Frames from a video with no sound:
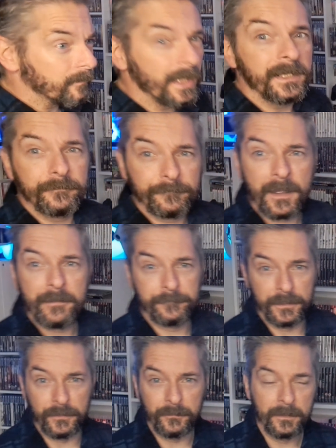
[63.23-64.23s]
played a fair
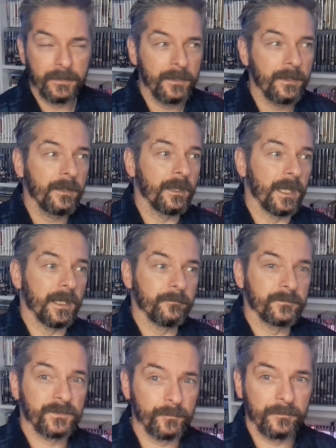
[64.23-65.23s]
few.
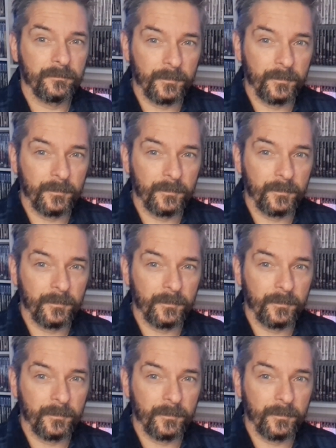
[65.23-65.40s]
Some of